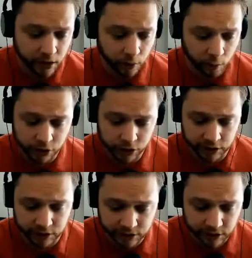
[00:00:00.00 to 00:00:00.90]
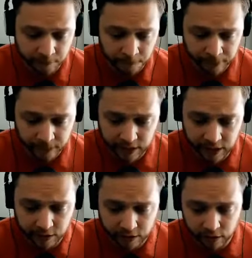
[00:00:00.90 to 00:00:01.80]
which is
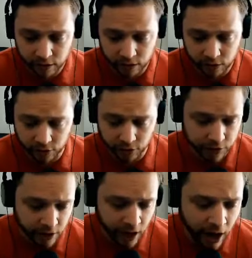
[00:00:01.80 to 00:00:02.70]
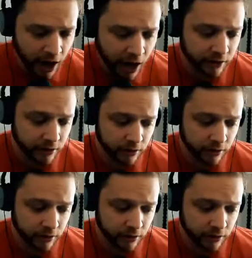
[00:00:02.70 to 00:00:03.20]
that you're not